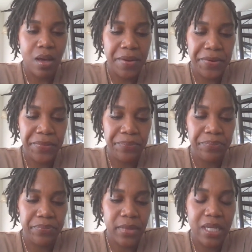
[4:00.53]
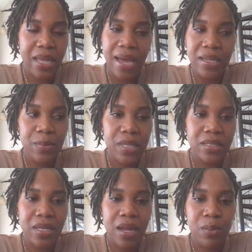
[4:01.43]
um, the
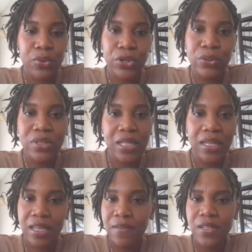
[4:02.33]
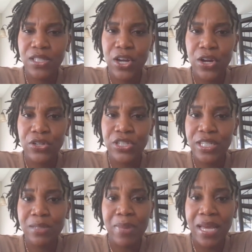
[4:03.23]
documents that I'm producing and giving to her,
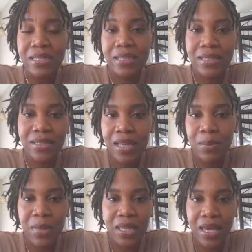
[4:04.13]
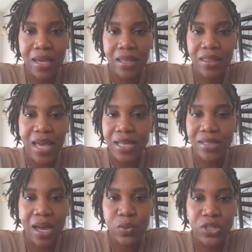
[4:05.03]
she's basically telling me that
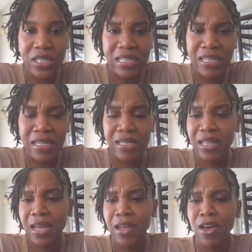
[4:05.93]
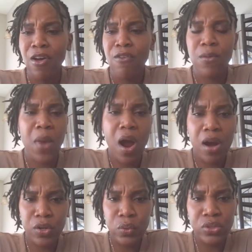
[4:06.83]
that's not what she needs. Like from my
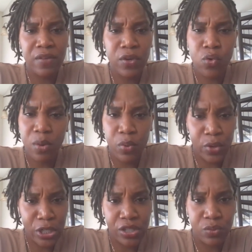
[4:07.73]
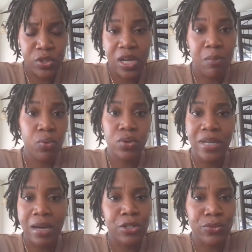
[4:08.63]
articles of incorporation, which I
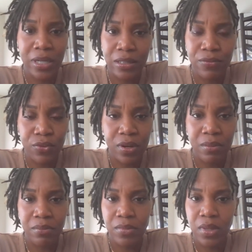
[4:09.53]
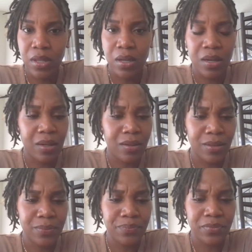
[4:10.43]
pulled down directly from the
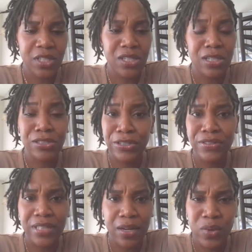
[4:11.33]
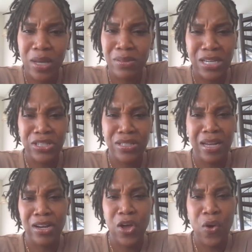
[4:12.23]
um, Secretary of State website, she's
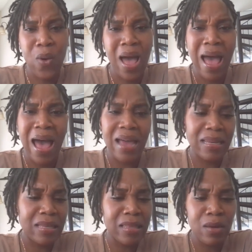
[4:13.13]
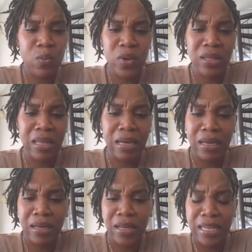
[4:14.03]
like, no, I need them with
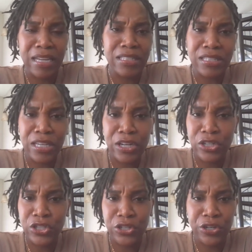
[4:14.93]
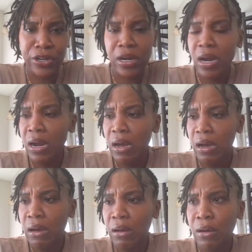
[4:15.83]
like a ink signature.
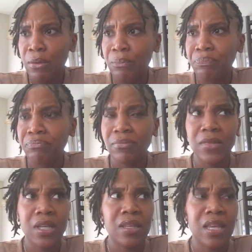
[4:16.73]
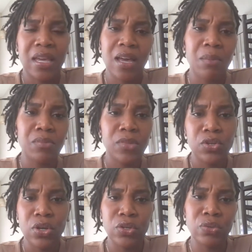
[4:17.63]
Um, it come
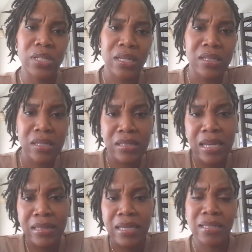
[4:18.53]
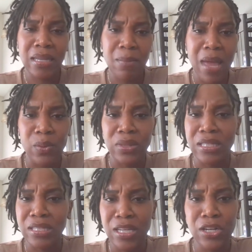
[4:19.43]
you know you send it to the state they send it back with
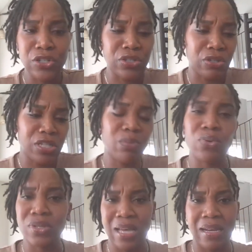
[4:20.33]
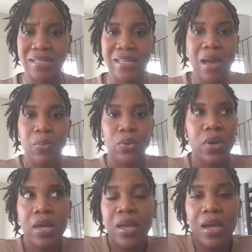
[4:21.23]
this signature so she pulls out an
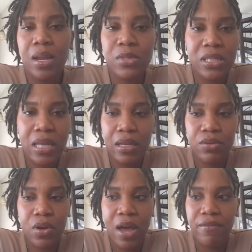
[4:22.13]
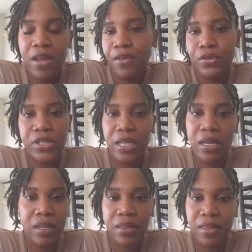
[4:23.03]
example and i'm just like you know i've never
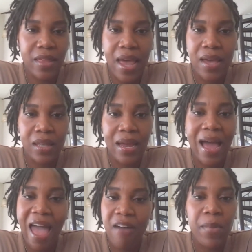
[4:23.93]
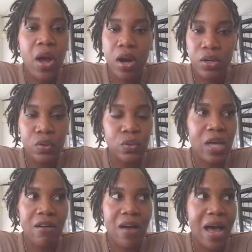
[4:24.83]
seen that like i have my
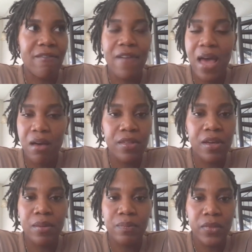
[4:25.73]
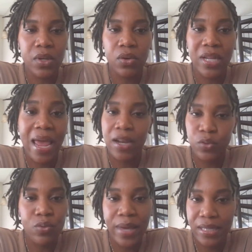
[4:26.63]
articles i, I file them on an
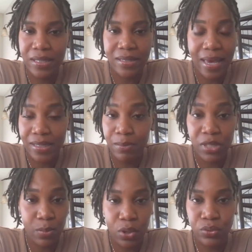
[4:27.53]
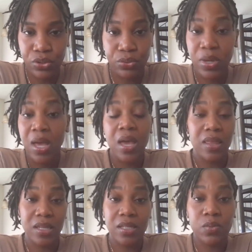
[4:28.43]
annual basis as i'm supposed to
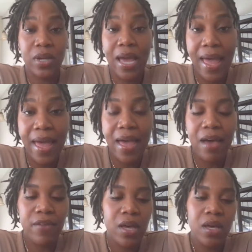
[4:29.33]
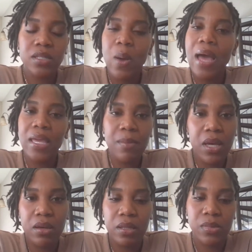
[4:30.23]
this is what i have so i
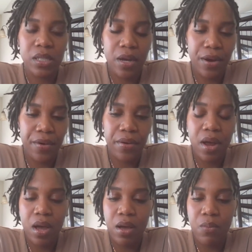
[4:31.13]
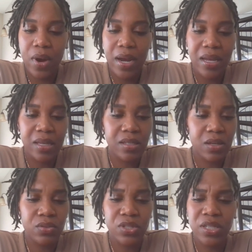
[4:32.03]
emailed them to her um, right and
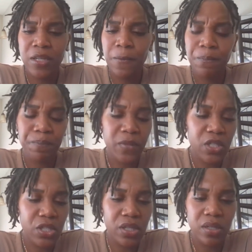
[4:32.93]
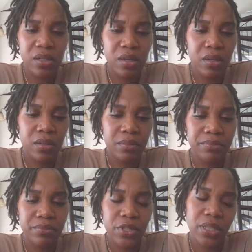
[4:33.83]
so she she
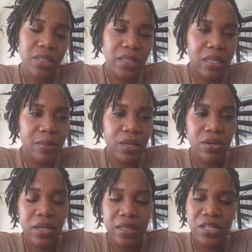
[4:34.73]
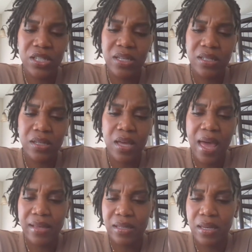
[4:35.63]
um, she gets the email and then she gets
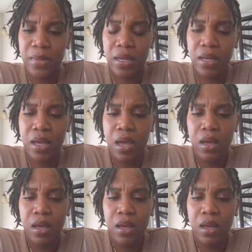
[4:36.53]
to asking me